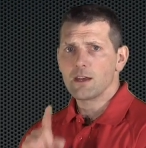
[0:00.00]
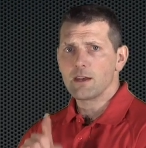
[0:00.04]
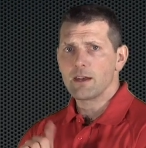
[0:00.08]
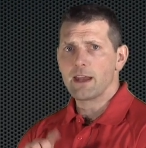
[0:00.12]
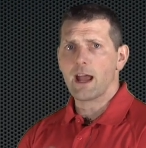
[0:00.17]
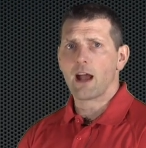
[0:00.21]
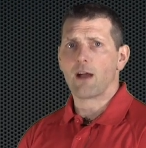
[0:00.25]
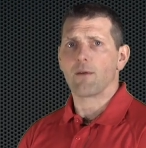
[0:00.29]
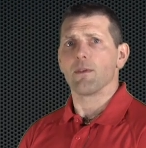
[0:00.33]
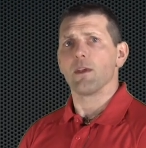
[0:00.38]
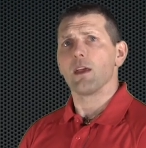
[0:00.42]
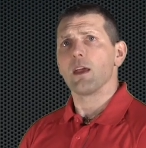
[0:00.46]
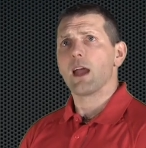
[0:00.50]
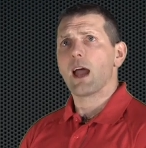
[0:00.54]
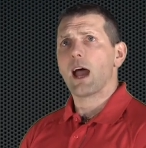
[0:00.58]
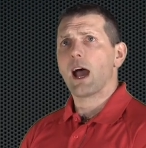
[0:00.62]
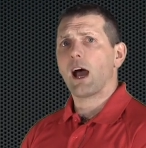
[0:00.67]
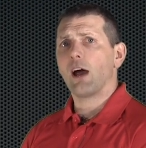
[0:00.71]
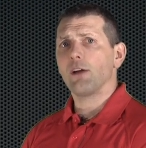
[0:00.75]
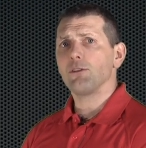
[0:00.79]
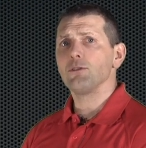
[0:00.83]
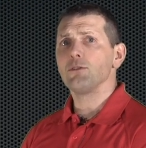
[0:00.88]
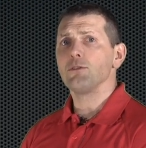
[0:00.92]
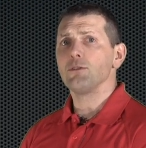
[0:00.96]
Now,
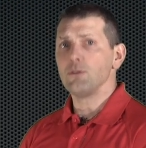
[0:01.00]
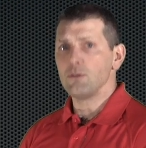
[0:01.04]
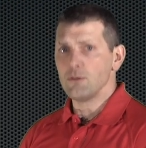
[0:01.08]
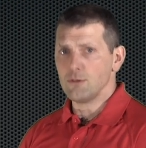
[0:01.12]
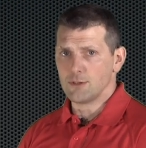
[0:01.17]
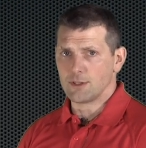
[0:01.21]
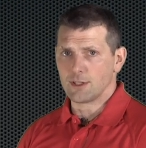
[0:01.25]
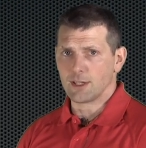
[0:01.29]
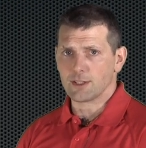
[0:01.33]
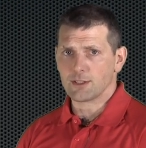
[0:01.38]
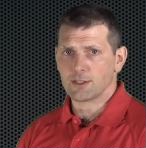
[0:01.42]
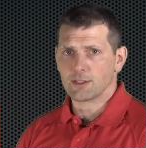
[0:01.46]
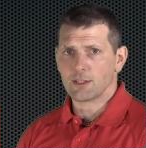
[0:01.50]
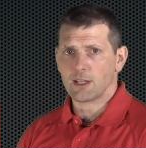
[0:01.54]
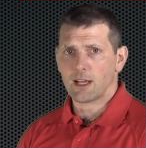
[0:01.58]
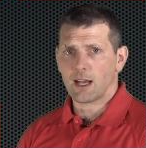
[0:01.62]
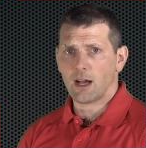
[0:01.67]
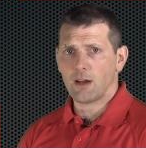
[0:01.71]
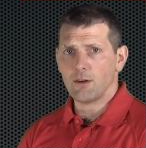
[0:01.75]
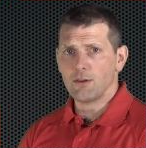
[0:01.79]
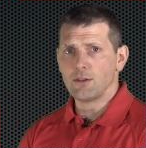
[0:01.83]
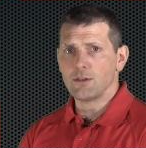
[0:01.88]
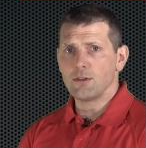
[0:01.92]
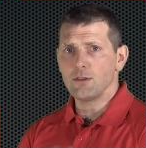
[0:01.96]
how do you use this?
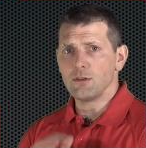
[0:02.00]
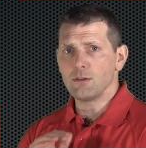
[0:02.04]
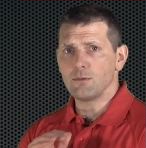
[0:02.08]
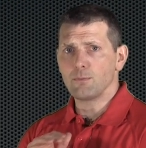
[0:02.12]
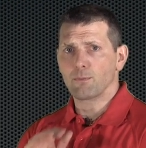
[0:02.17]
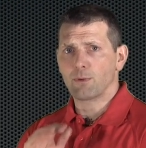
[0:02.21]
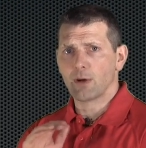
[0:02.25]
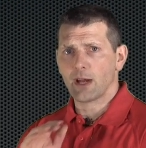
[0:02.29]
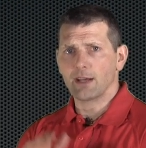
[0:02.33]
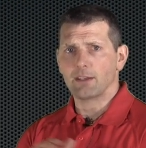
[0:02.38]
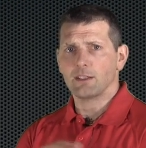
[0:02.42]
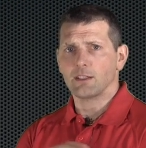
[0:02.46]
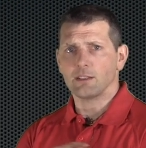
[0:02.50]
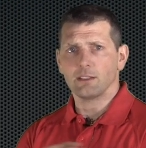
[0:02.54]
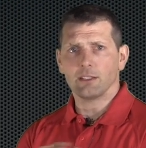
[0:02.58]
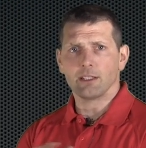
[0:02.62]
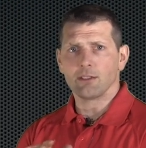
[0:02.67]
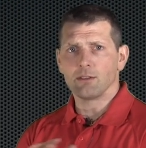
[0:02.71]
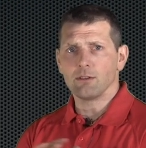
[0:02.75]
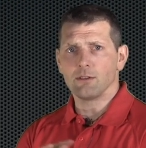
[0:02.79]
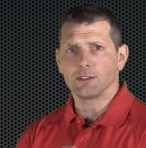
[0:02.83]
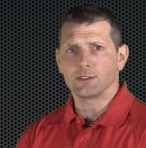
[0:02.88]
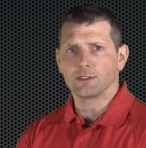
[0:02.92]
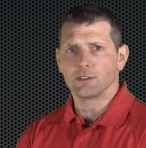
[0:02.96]
How do you
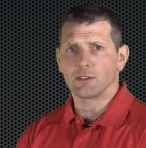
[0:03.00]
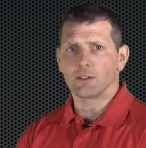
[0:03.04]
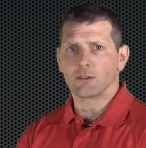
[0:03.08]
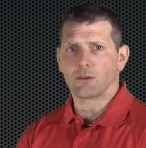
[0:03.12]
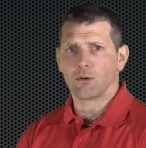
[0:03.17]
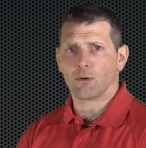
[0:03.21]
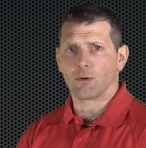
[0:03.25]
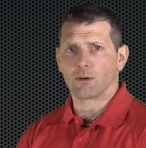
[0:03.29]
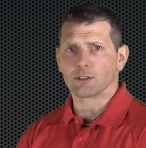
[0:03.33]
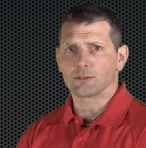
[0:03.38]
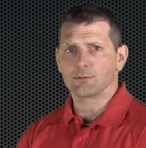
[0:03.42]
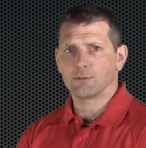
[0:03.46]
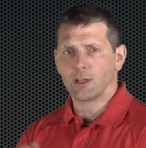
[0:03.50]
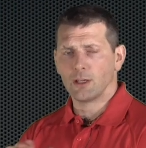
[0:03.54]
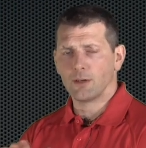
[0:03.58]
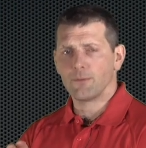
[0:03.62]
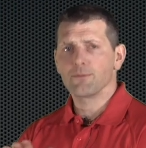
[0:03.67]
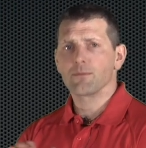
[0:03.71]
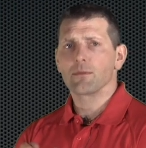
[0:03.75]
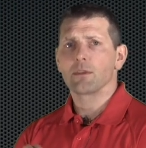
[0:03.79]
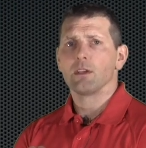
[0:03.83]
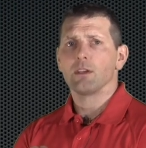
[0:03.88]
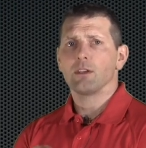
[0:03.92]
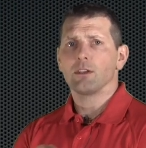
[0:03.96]
practically do this in the course?
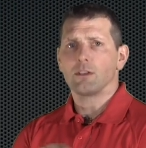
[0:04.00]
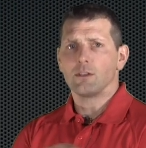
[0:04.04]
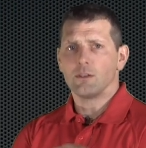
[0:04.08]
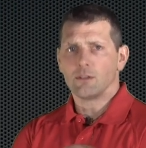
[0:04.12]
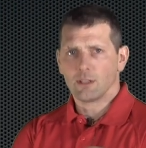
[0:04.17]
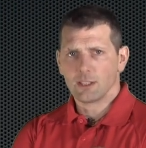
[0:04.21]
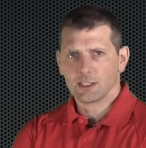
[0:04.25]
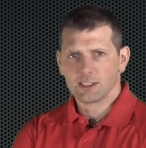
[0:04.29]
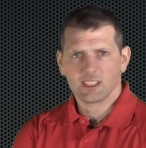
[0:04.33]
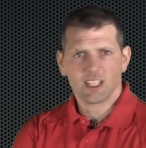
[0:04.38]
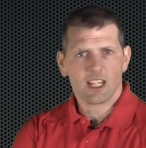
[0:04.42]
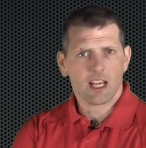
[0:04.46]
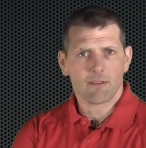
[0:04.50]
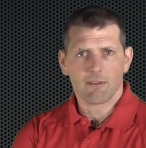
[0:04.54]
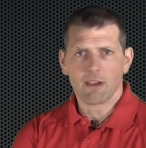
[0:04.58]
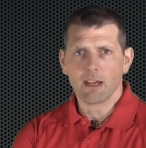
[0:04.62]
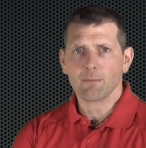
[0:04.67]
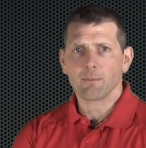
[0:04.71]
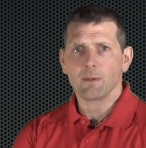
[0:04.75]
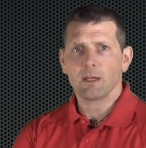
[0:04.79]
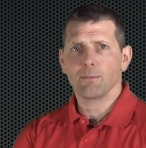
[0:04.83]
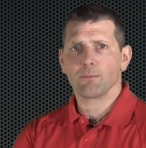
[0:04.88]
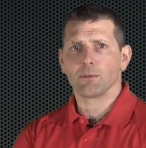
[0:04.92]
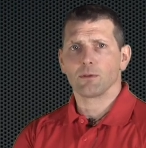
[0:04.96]
Well, let's say you have
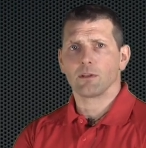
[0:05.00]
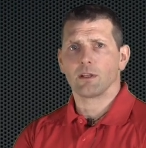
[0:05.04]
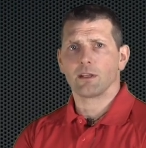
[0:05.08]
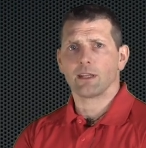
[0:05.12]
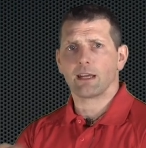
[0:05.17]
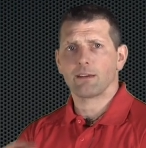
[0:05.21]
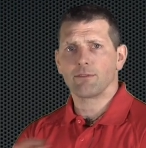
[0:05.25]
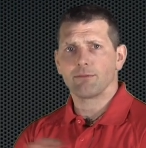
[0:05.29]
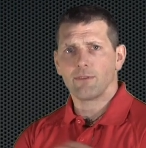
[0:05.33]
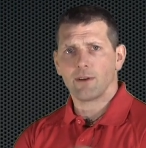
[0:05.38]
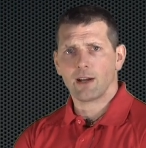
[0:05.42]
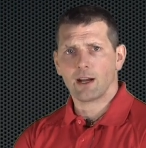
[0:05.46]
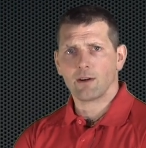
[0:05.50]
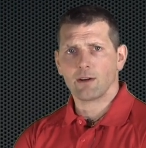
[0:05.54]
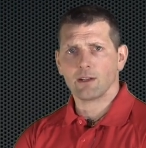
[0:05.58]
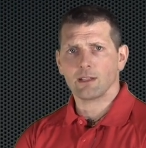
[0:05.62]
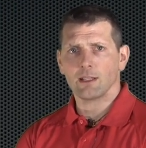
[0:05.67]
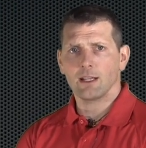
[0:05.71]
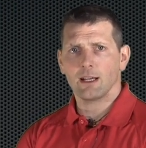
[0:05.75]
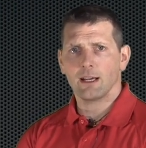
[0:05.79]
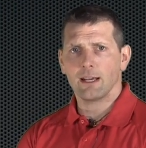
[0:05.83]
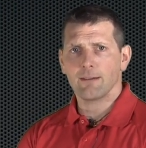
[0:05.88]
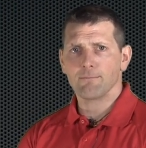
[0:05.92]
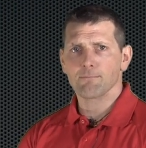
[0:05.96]
8 people on that
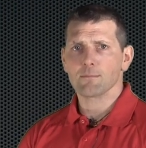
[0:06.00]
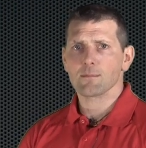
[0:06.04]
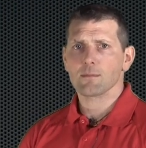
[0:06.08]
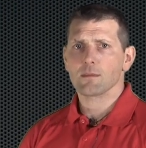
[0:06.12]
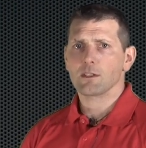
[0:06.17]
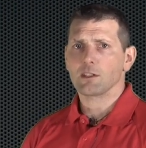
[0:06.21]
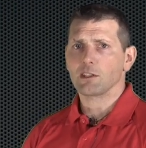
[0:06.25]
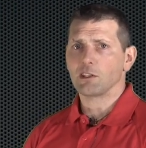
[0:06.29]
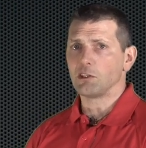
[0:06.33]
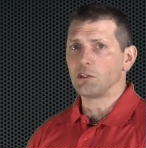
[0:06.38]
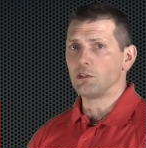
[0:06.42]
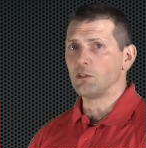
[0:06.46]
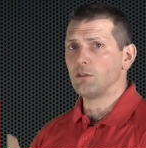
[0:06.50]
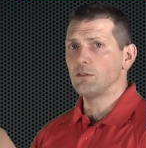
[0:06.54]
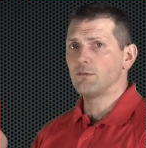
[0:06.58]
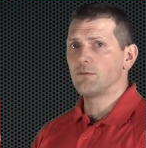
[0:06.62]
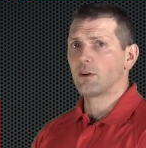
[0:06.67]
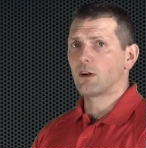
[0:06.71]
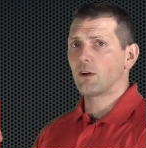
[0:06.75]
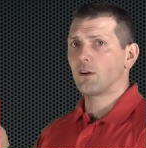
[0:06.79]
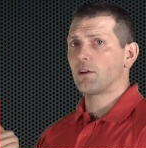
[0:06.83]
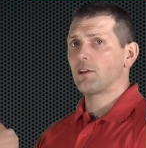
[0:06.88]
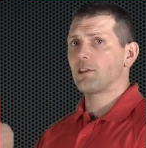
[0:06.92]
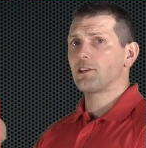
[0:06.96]
firing line.
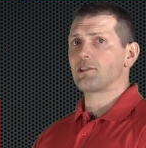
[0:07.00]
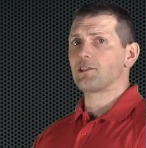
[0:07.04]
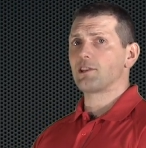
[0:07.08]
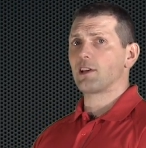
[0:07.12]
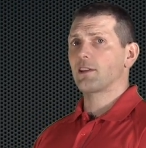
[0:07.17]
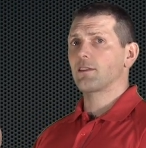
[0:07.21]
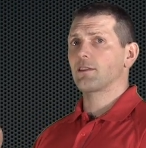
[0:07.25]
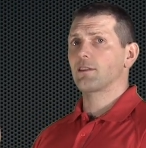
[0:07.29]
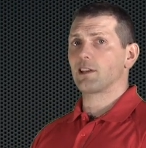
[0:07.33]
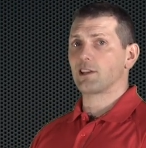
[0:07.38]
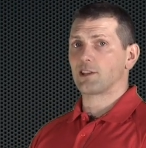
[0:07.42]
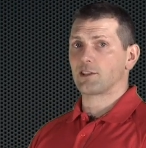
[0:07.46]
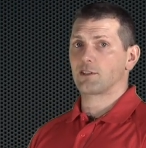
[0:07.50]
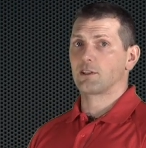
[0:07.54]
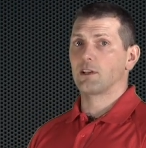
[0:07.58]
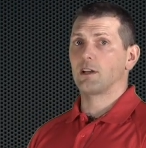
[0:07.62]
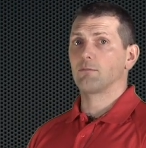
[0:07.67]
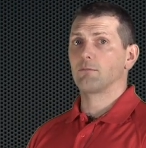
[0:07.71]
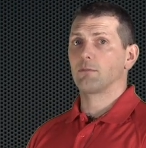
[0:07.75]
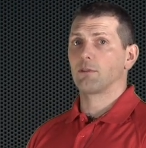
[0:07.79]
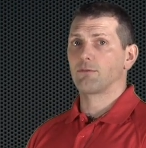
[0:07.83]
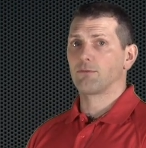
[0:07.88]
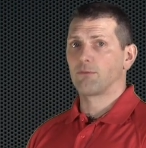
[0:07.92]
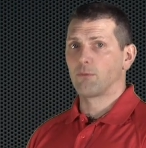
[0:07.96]
You've already set this
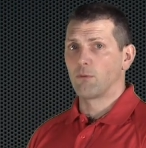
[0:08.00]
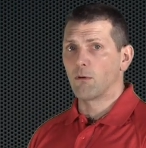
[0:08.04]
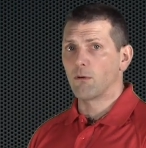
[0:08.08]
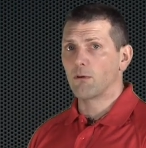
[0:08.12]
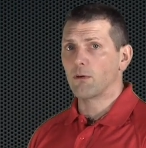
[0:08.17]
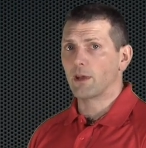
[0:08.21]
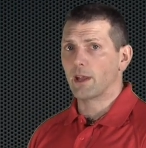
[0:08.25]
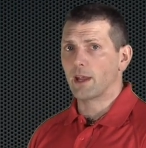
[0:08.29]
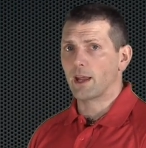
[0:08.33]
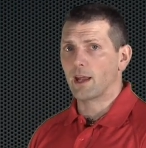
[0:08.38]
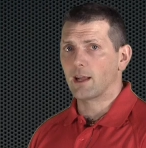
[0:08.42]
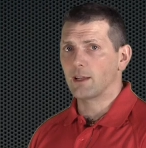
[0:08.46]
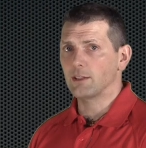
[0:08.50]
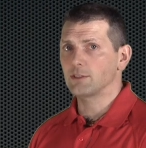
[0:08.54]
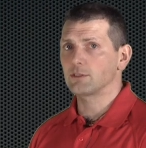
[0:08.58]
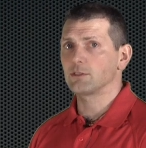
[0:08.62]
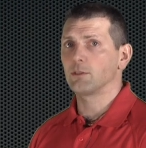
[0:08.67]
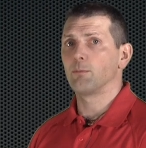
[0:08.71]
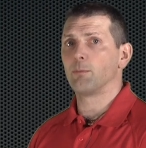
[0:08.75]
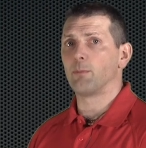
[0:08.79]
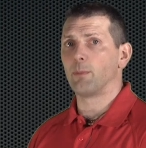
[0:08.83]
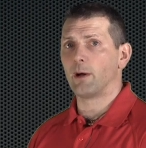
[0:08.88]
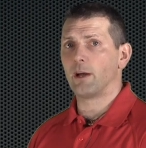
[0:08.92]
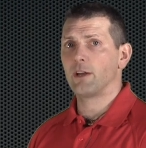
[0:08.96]
up beforehand,
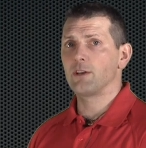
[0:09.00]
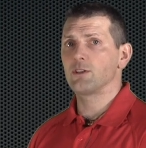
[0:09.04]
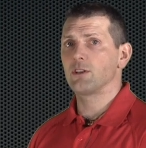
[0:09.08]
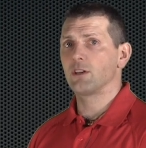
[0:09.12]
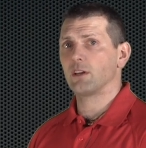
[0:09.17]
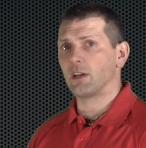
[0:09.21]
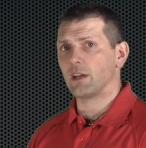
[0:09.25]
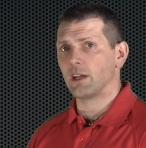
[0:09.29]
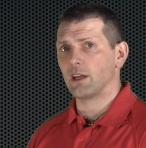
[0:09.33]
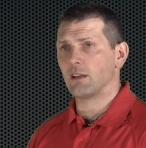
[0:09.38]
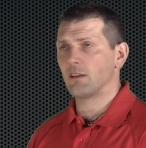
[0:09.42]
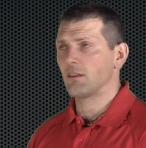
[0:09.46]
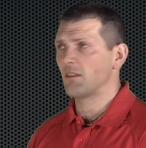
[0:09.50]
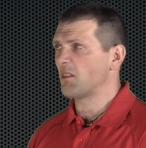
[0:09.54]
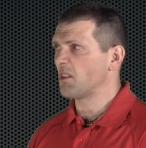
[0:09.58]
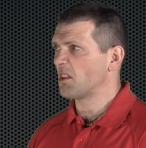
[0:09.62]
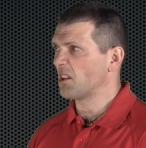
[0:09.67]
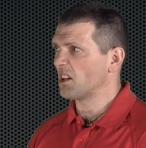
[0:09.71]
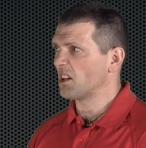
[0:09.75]
so budget in